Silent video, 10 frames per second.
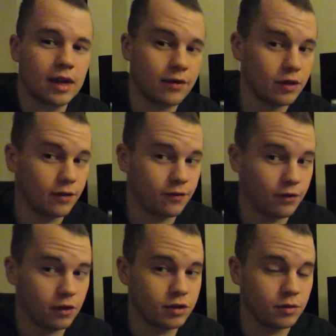and I've heard the
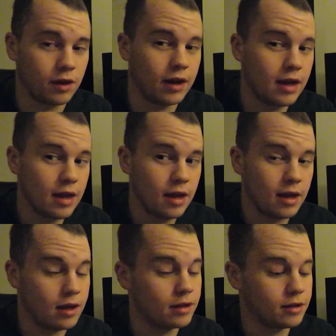first one
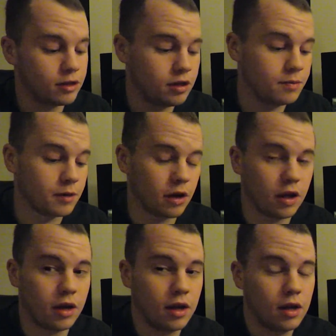is super
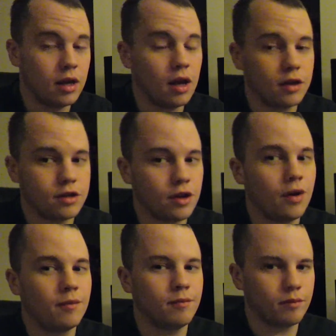good, so
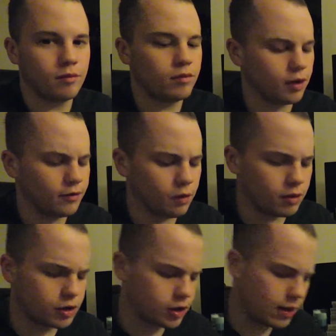I'm looking
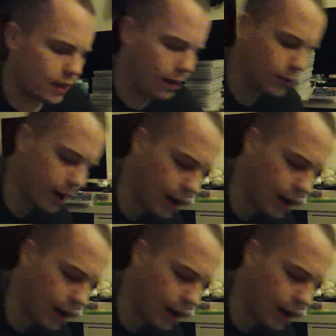forward to trying that one